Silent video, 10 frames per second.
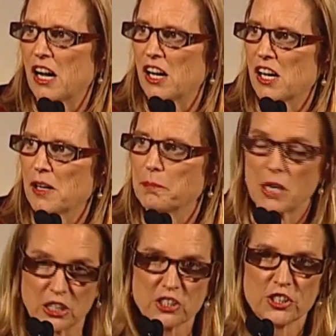uh,
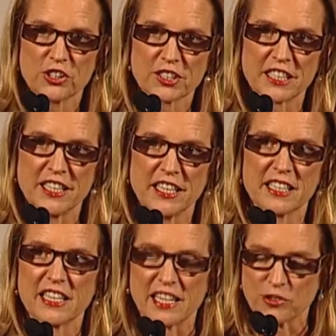Martin Luther
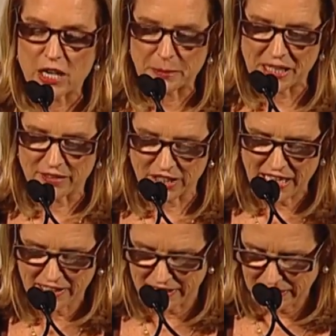King, and Robert F.
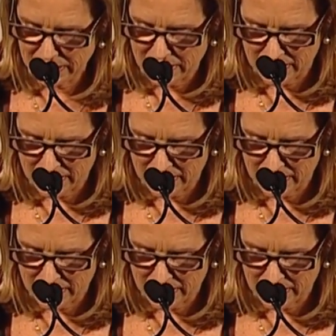Kennedy.